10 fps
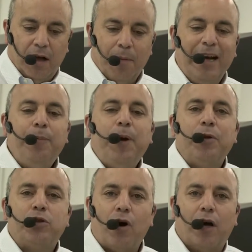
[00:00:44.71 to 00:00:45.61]
Many
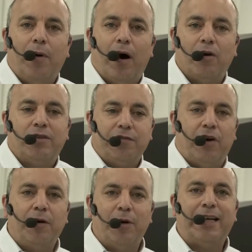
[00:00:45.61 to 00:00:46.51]
people talk about
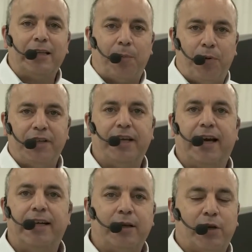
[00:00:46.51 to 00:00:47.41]
variable data
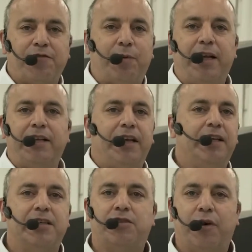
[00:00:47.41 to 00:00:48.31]
printing, and that have been in the
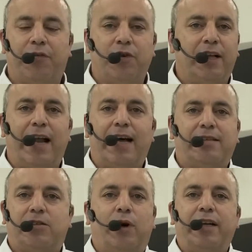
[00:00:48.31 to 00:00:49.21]
industry for the
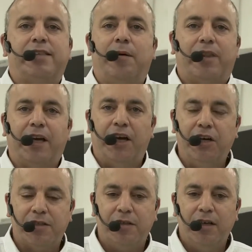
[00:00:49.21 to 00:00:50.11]
last 20-something
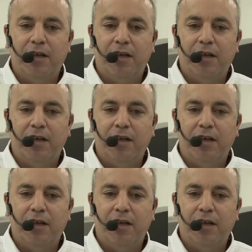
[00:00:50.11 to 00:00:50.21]
years.